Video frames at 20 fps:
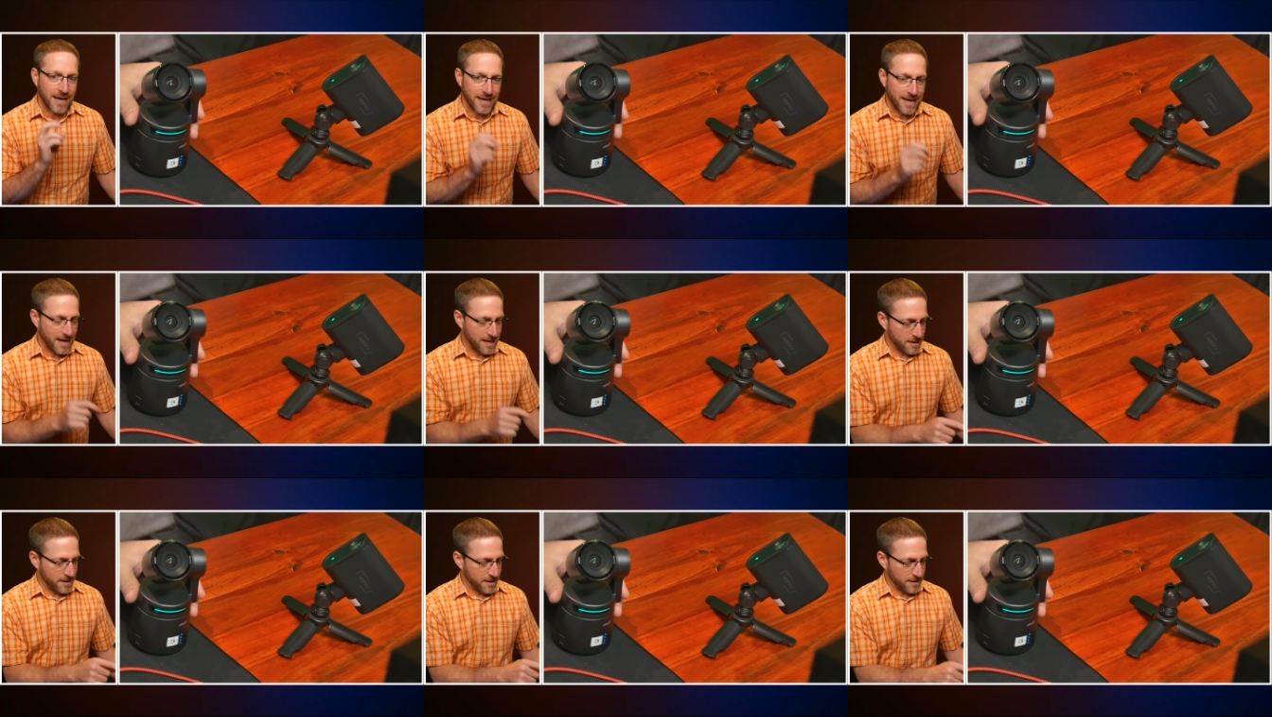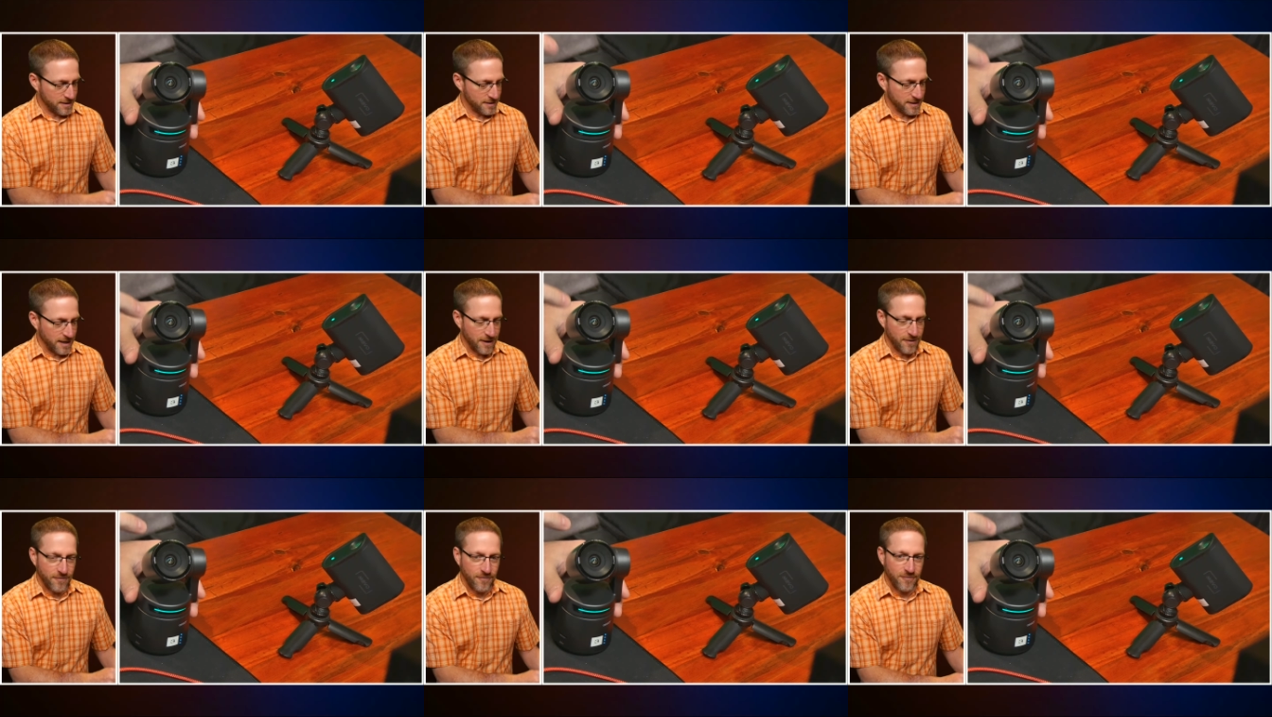again, this
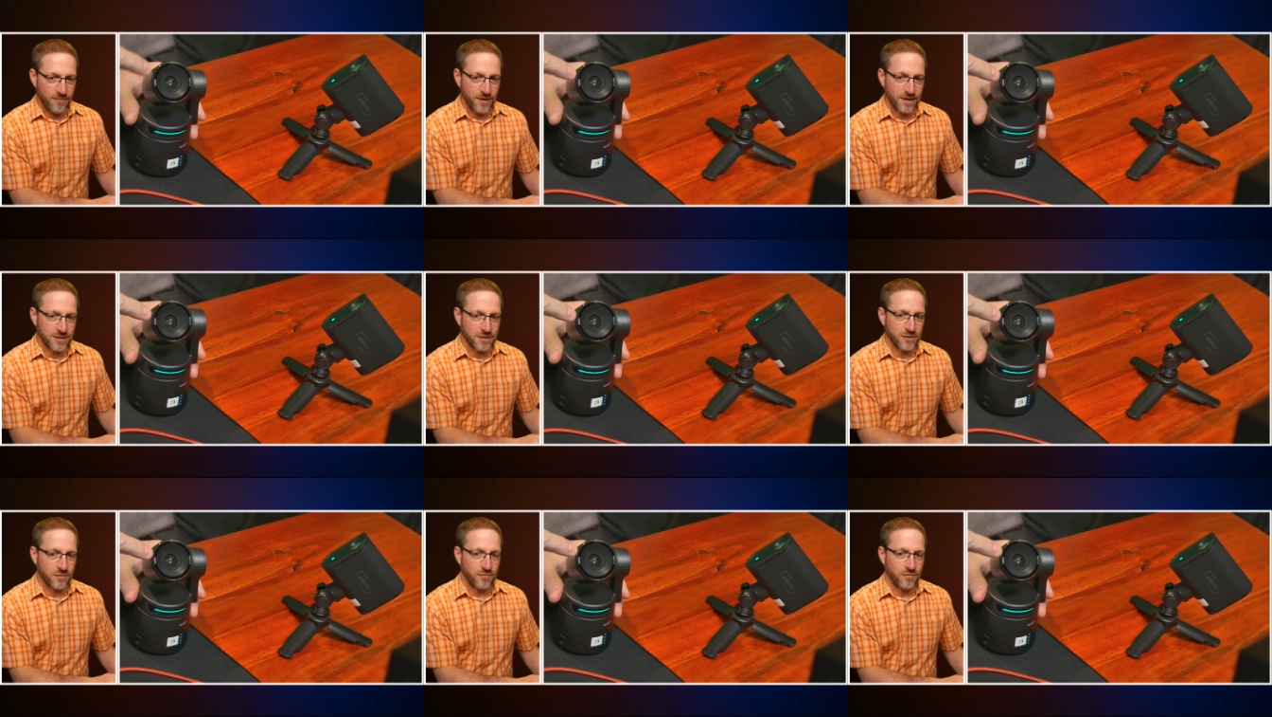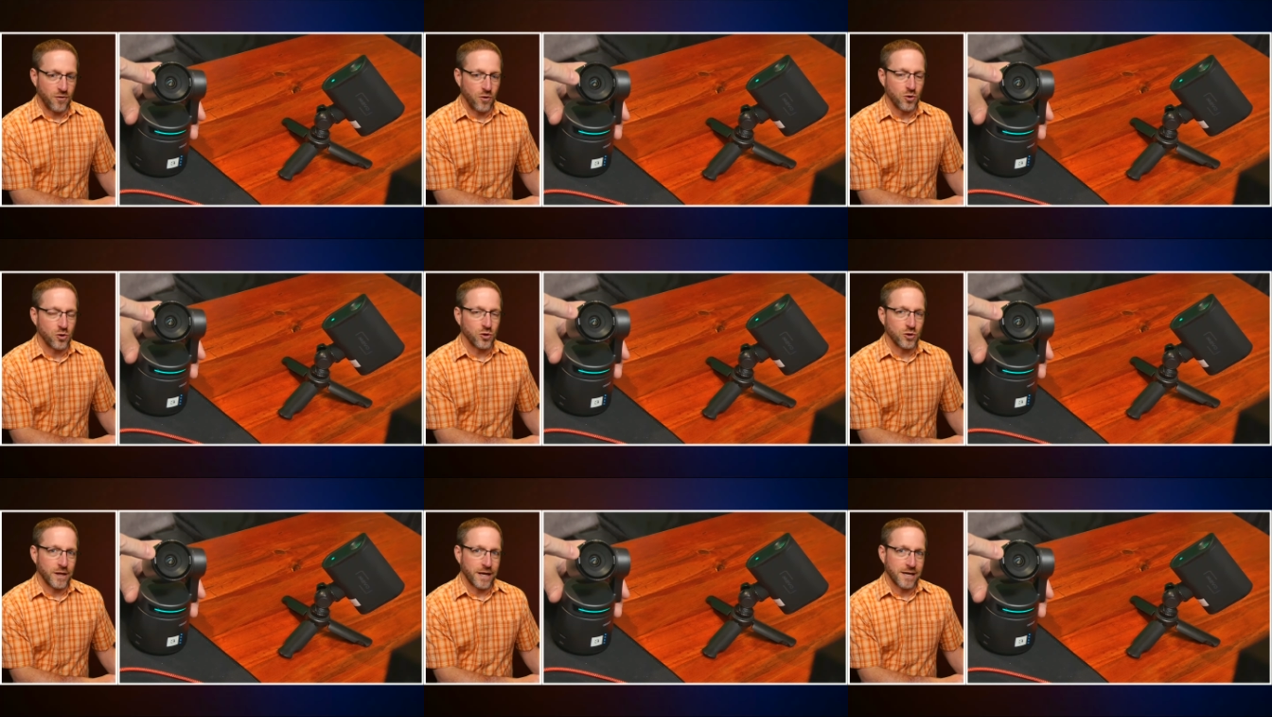is a fixed
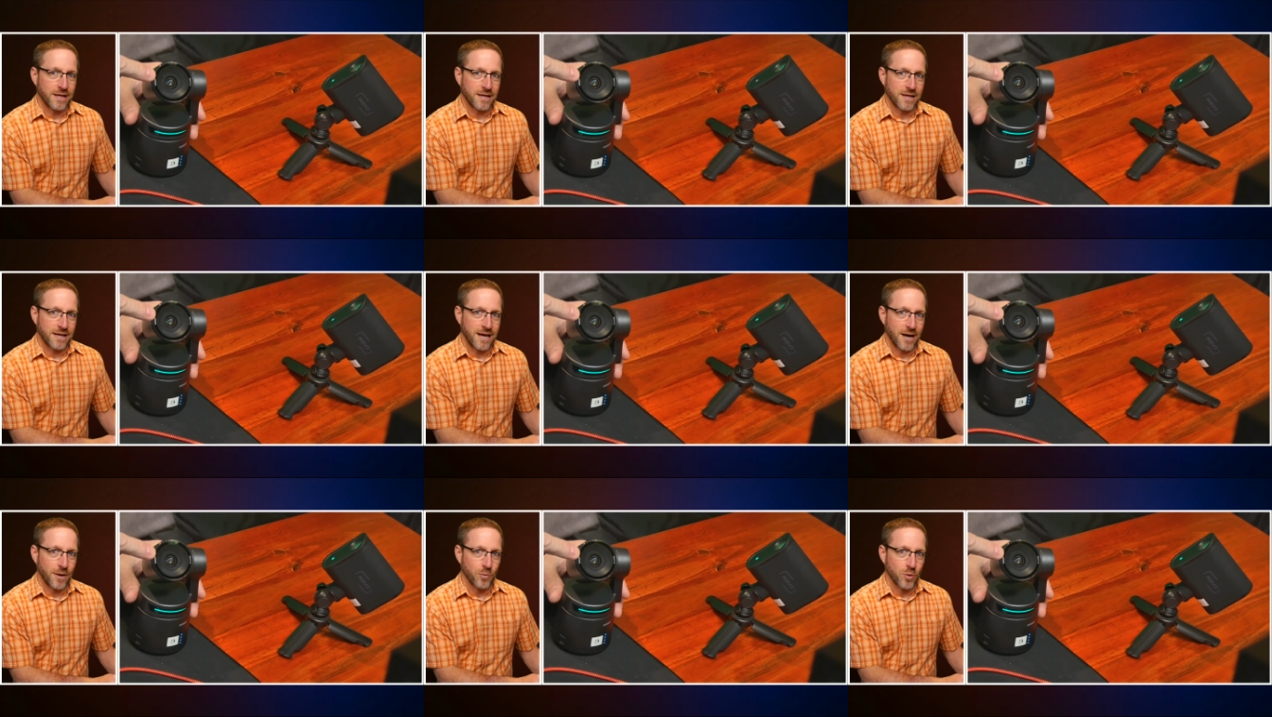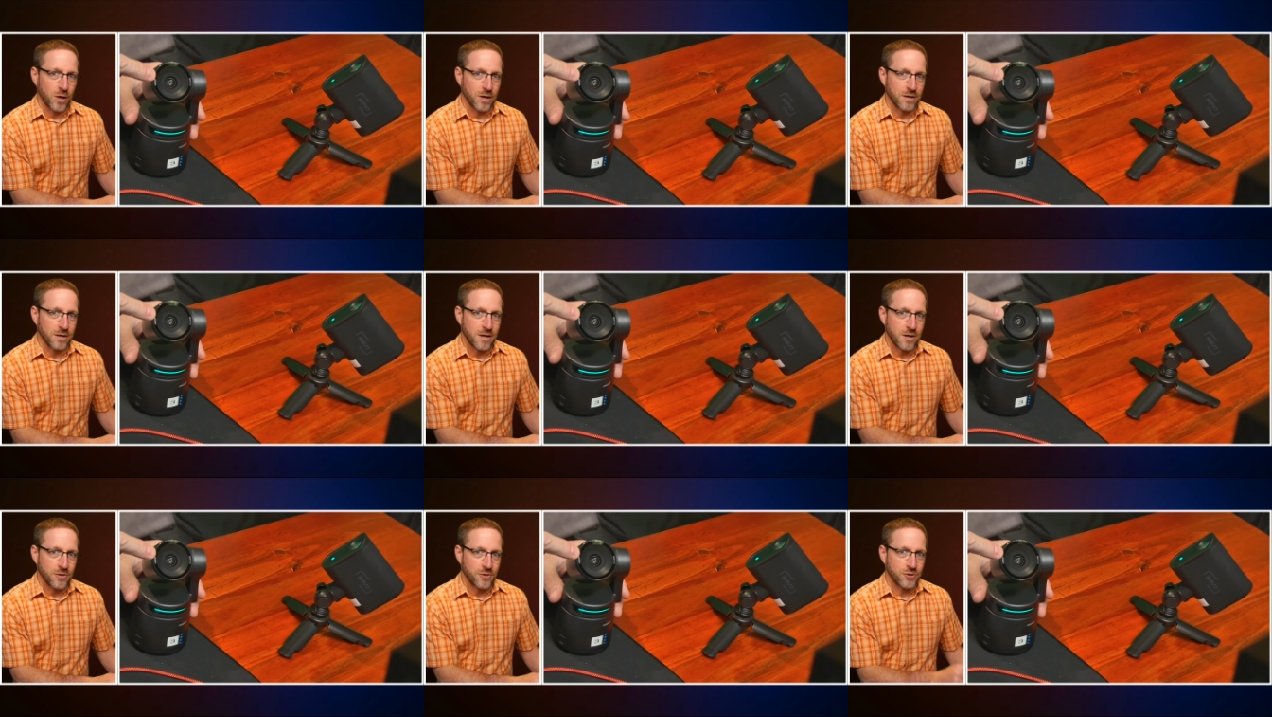focal length
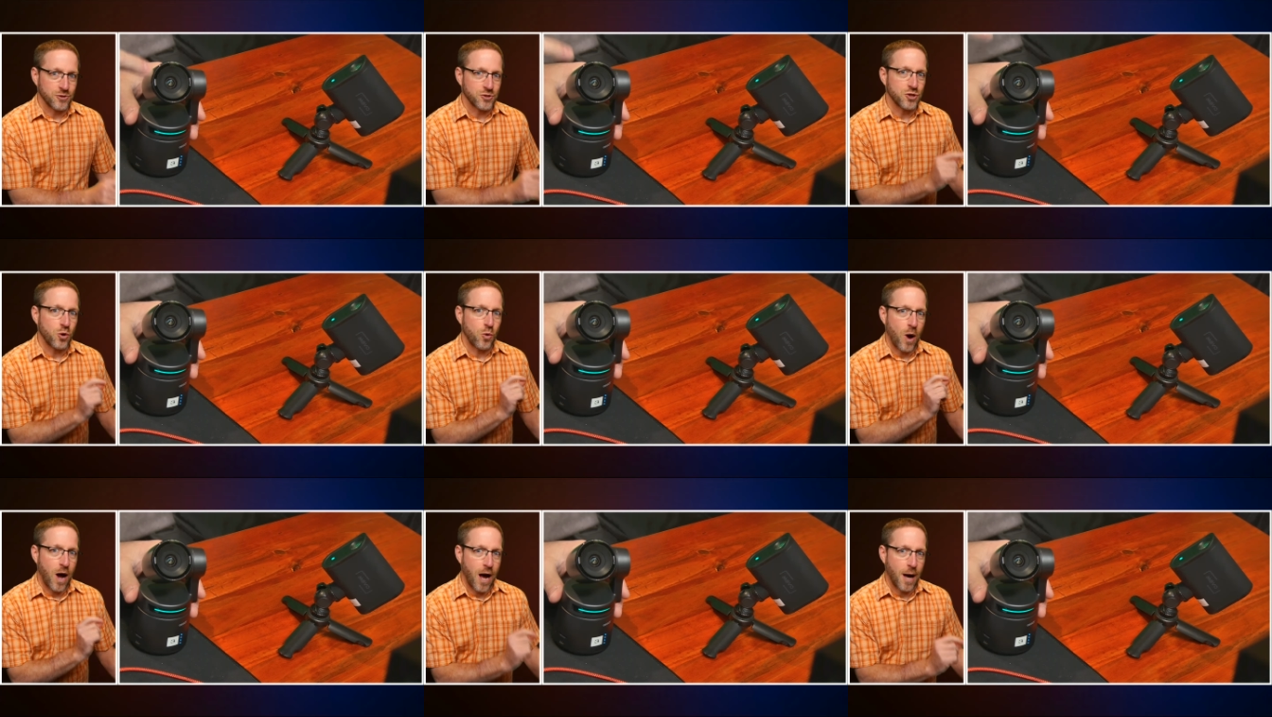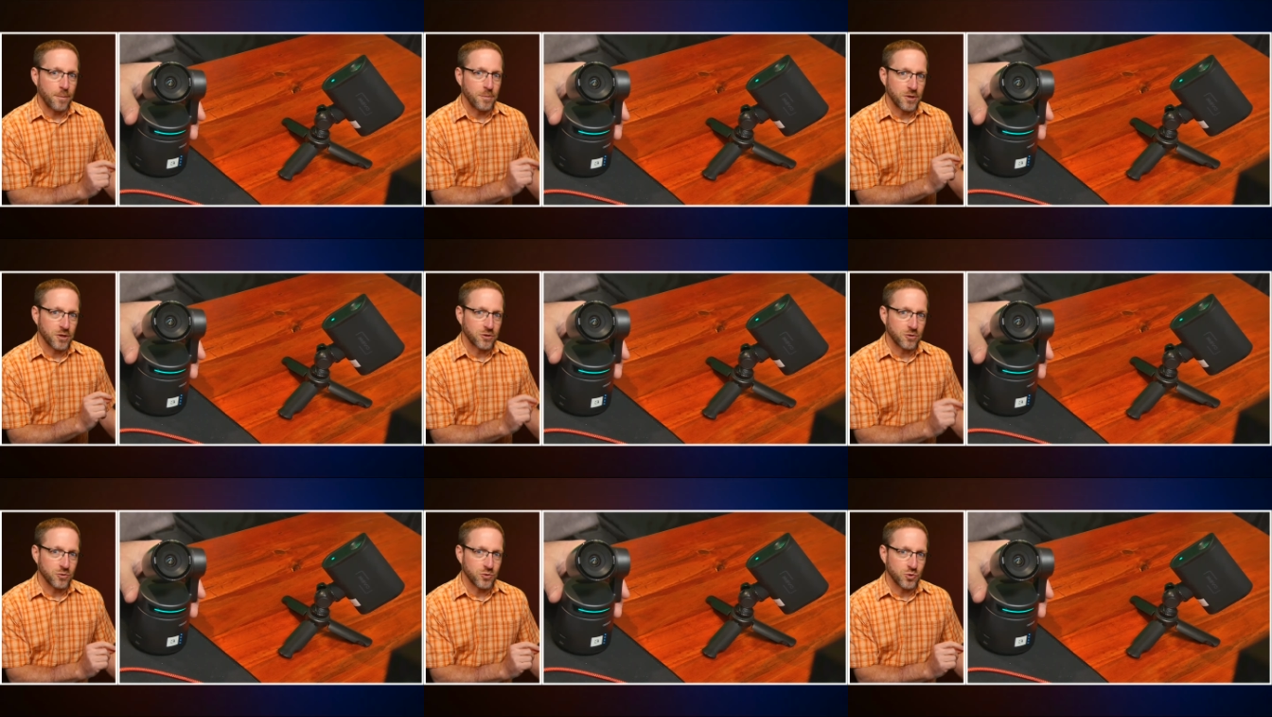camera. There's no
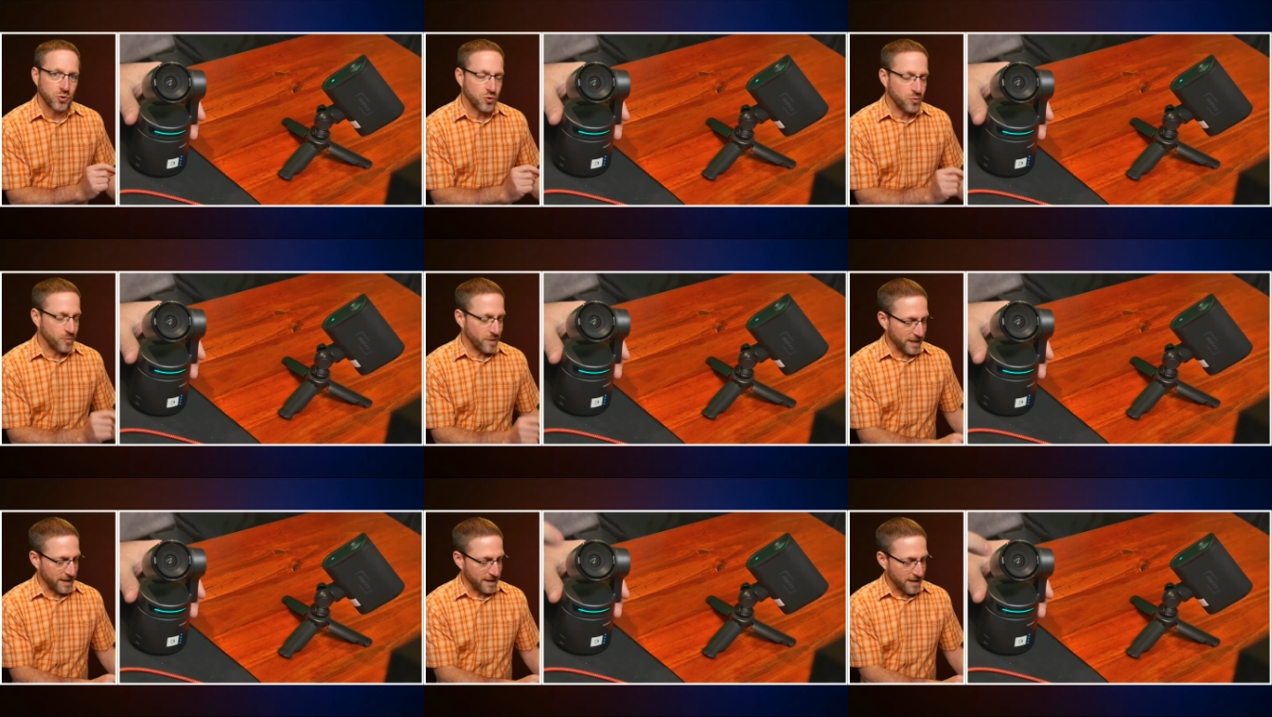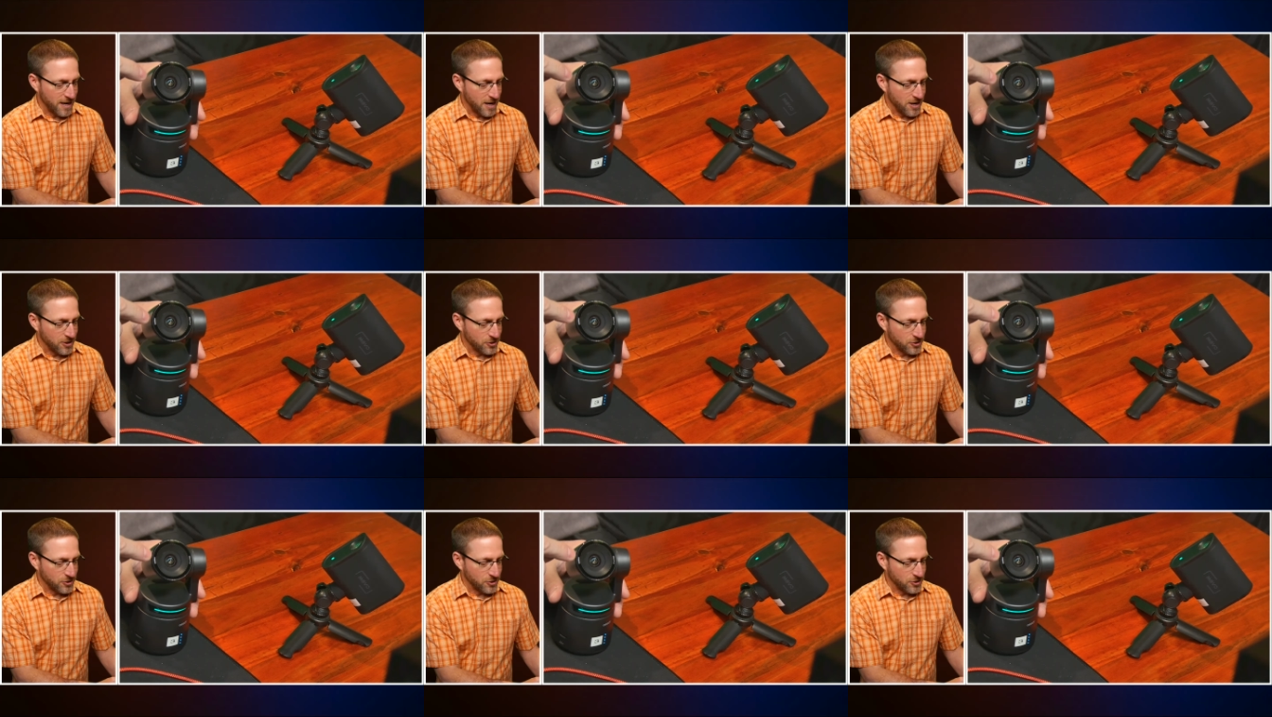optical zoom in it.